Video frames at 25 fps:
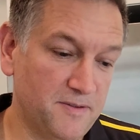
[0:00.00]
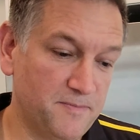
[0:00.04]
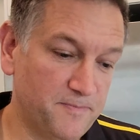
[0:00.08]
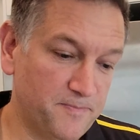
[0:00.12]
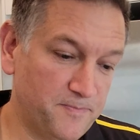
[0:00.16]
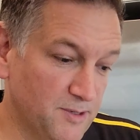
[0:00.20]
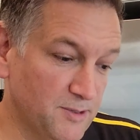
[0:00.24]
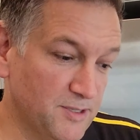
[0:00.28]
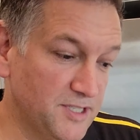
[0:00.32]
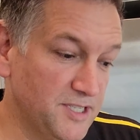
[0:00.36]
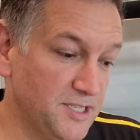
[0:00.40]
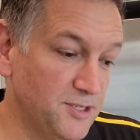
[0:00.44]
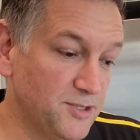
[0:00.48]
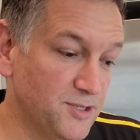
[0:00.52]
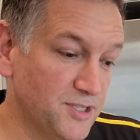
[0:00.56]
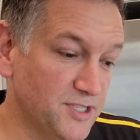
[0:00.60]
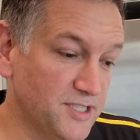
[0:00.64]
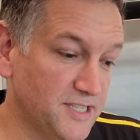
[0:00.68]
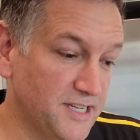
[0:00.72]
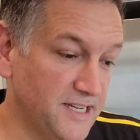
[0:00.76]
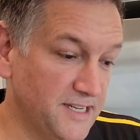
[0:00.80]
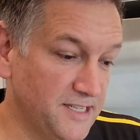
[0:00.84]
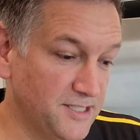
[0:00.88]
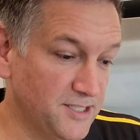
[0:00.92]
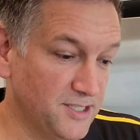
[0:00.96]
It was
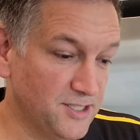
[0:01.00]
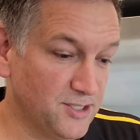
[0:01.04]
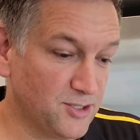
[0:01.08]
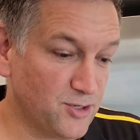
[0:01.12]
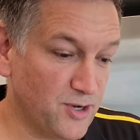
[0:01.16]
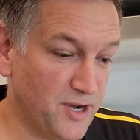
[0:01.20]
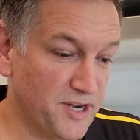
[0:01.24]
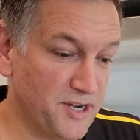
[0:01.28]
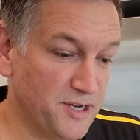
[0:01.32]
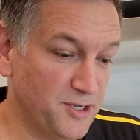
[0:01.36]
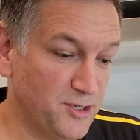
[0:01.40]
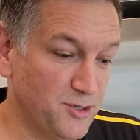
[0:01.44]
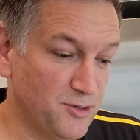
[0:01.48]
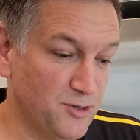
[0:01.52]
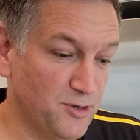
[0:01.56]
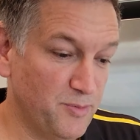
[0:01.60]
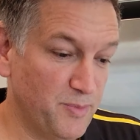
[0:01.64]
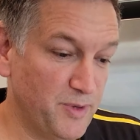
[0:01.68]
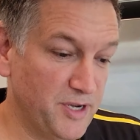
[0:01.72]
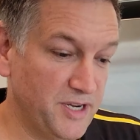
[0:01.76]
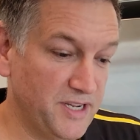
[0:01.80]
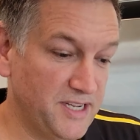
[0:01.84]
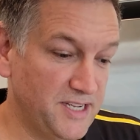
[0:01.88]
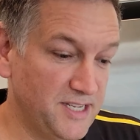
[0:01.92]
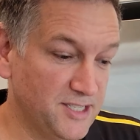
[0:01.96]
interesting just trying to do a
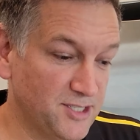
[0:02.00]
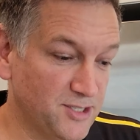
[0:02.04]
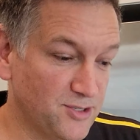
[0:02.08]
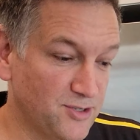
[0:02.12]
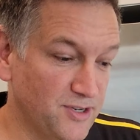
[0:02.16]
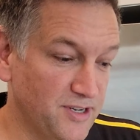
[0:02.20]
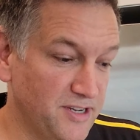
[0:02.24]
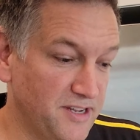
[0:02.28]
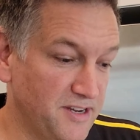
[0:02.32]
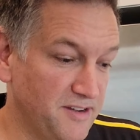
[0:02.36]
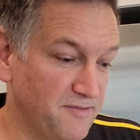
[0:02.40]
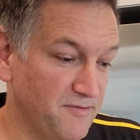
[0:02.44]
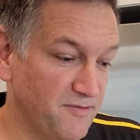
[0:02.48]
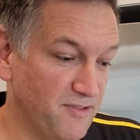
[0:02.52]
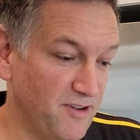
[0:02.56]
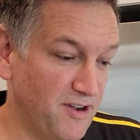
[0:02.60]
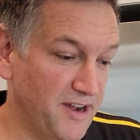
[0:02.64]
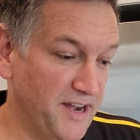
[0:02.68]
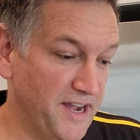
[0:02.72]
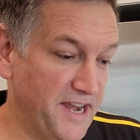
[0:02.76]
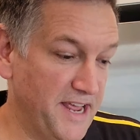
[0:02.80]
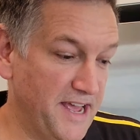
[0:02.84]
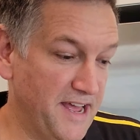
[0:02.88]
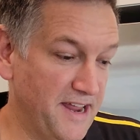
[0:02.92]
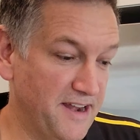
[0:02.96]
bit of history and
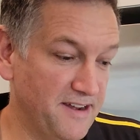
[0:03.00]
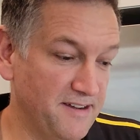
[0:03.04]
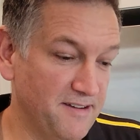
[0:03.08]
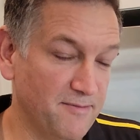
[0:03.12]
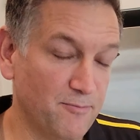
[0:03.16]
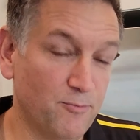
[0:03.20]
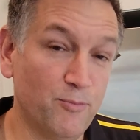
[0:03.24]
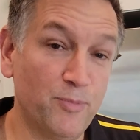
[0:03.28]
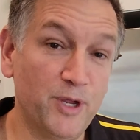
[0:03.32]
find out,